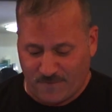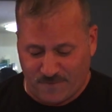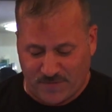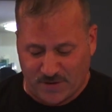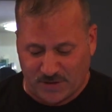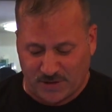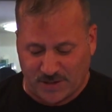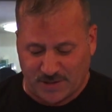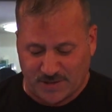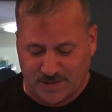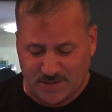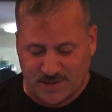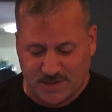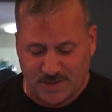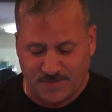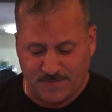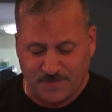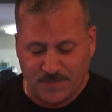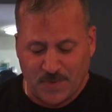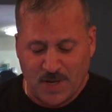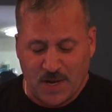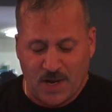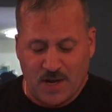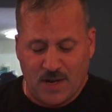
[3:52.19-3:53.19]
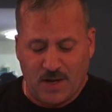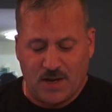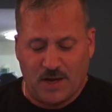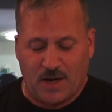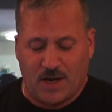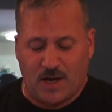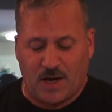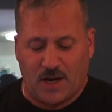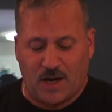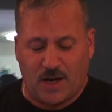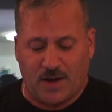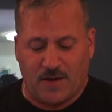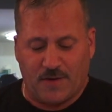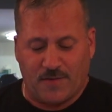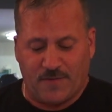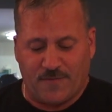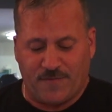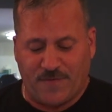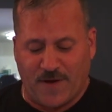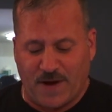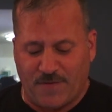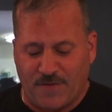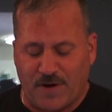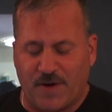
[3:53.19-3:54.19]
villains.
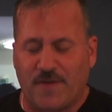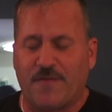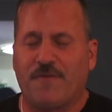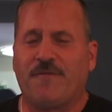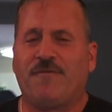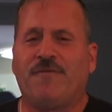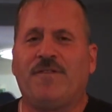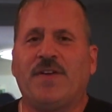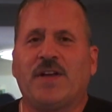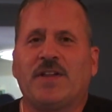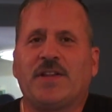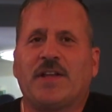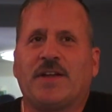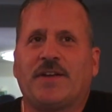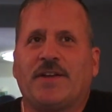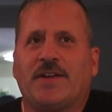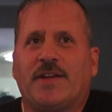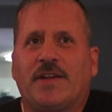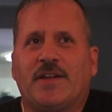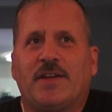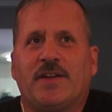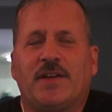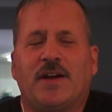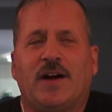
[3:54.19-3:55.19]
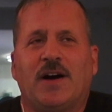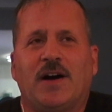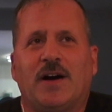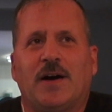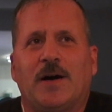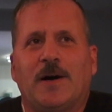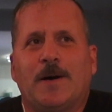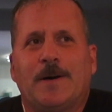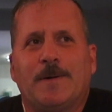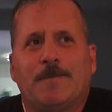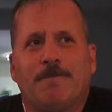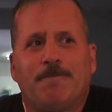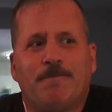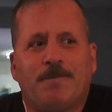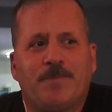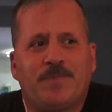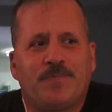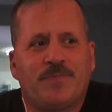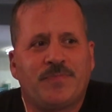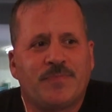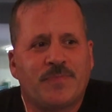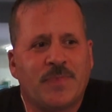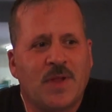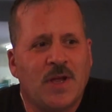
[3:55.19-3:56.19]
Favorite villain,
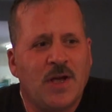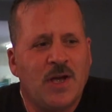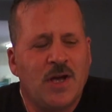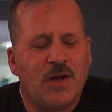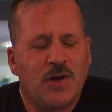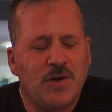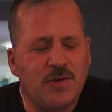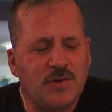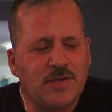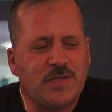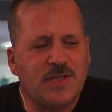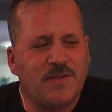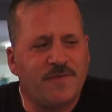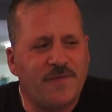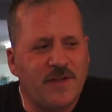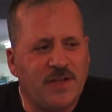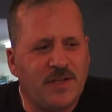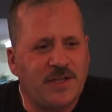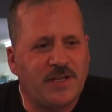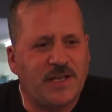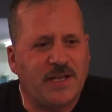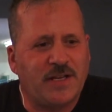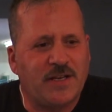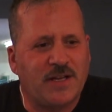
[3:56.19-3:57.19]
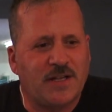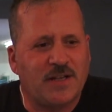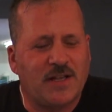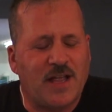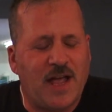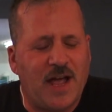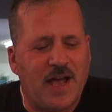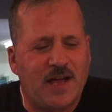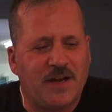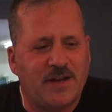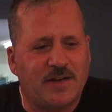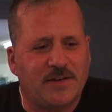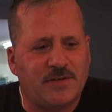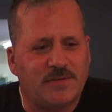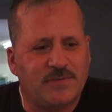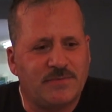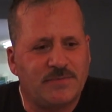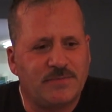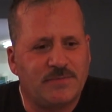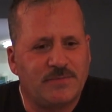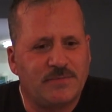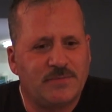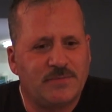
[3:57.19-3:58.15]
who's the villain in Aladdin?